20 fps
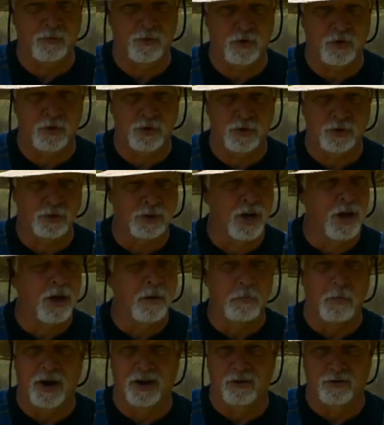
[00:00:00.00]
was.
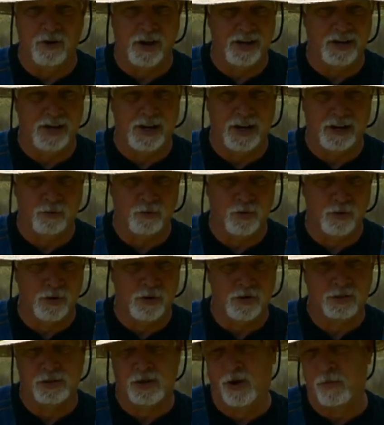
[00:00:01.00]
My granddaddy
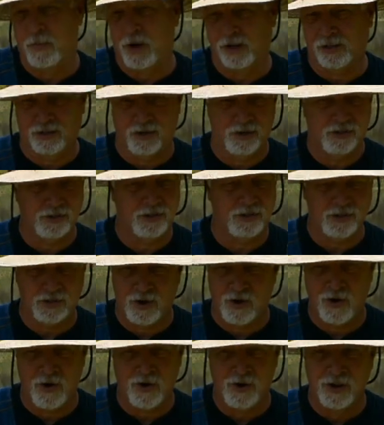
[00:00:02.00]
was. All my cousins
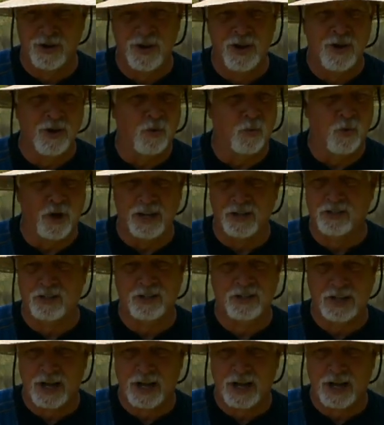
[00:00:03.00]
are. Waste of